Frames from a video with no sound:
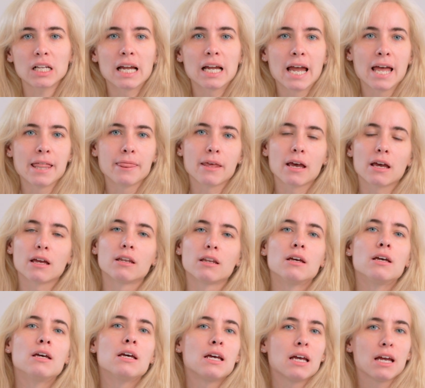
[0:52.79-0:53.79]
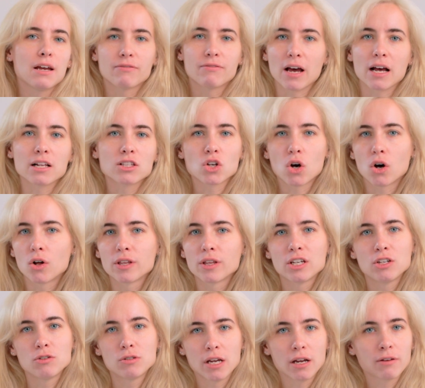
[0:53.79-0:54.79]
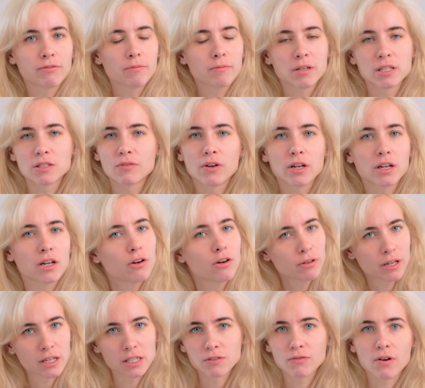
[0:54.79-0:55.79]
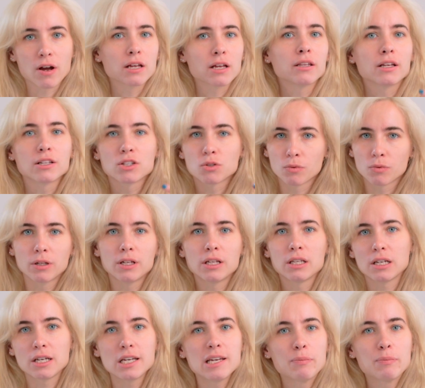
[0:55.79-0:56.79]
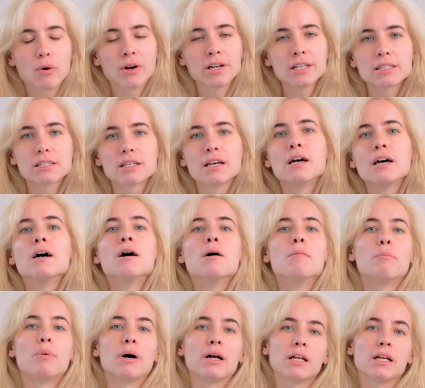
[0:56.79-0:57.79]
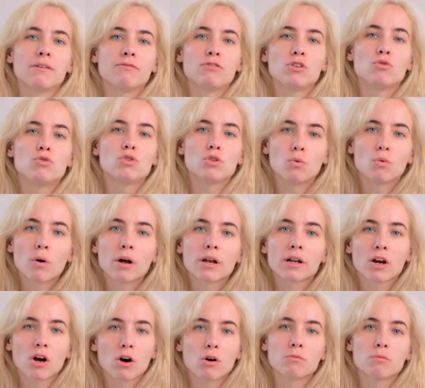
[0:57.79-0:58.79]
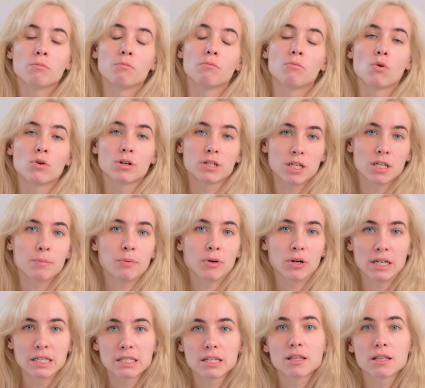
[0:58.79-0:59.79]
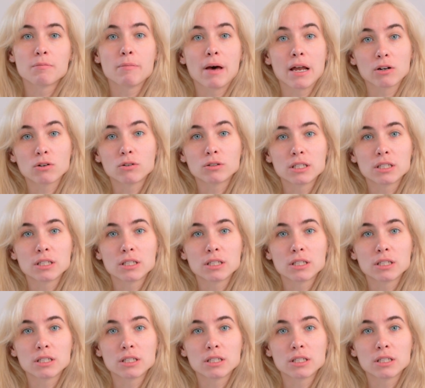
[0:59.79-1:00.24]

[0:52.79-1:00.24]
And then if that's all that you take from this video, that's fine. That's really the key points. But if you do want to go more deeper into the medical